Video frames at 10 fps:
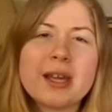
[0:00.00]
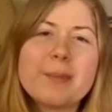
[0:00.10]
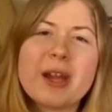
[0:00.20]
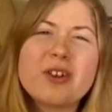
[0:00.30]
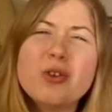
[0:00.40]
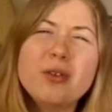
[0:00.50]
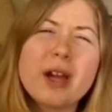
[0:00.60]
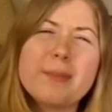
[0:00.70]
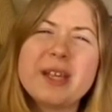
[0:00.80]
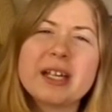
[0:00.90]
And by cool,
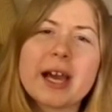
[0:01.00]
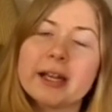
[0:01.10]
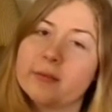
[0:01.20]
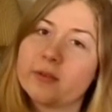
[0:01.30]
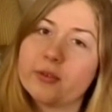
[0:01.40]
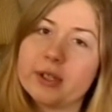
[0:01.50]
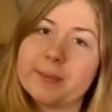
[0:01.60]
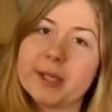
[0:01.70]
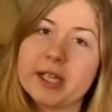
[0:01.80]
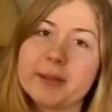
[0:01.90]
I mean kind of
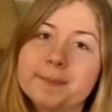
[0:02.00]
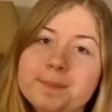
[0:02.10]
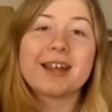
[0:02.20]
creepy.